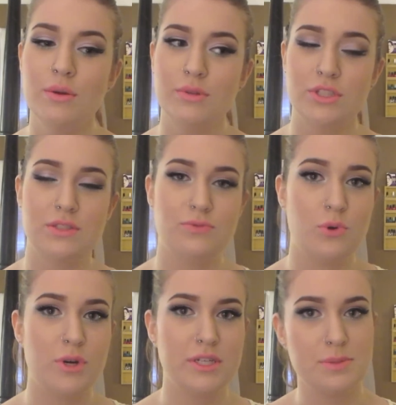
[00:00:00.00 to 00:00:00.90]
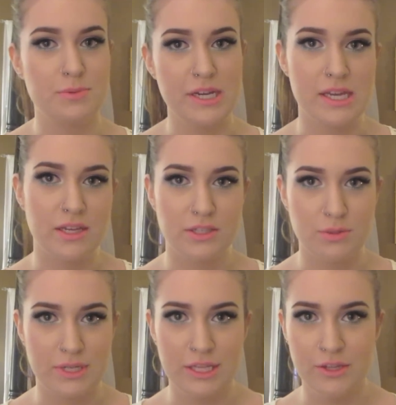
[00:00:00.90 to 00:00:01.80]
which is for spring
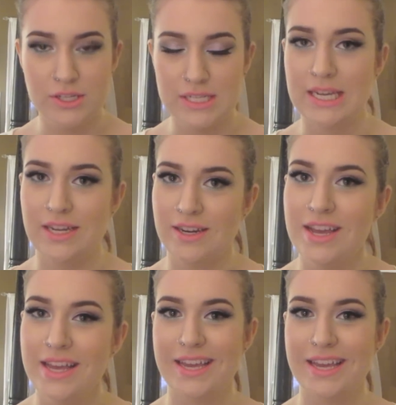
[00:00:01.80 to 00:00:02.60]
2013,